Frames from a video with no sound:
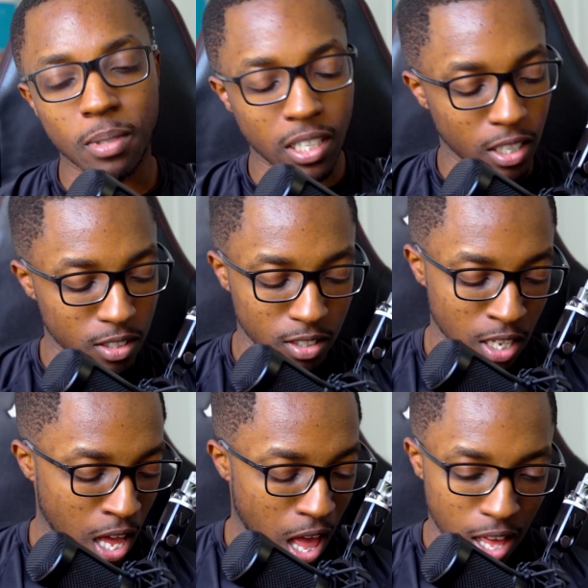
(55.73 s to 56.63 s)
because
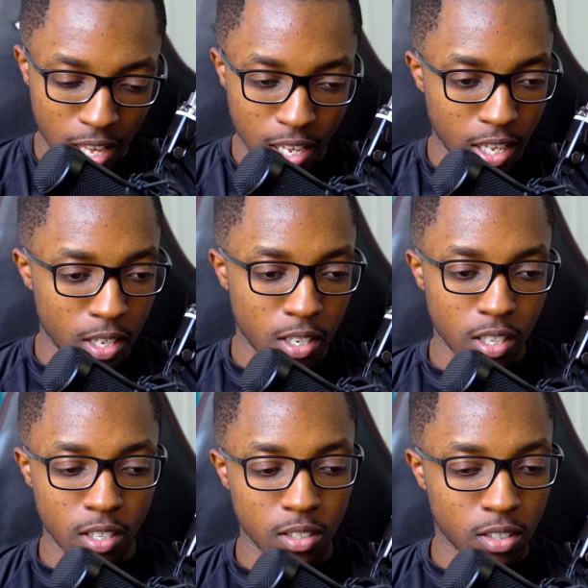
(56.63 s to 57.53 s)
it
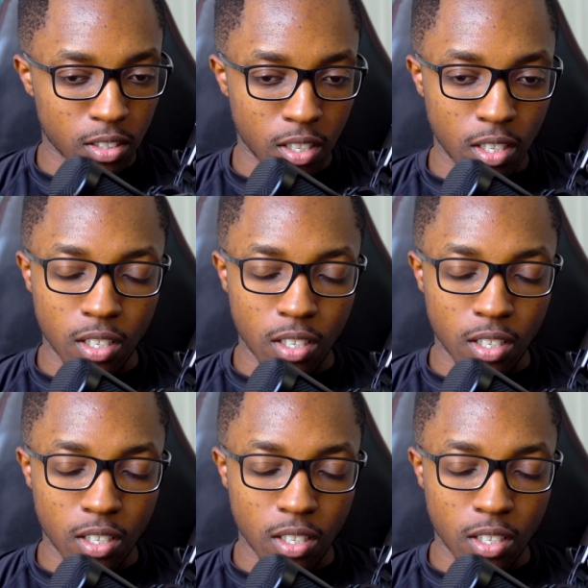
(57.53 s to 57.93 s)
is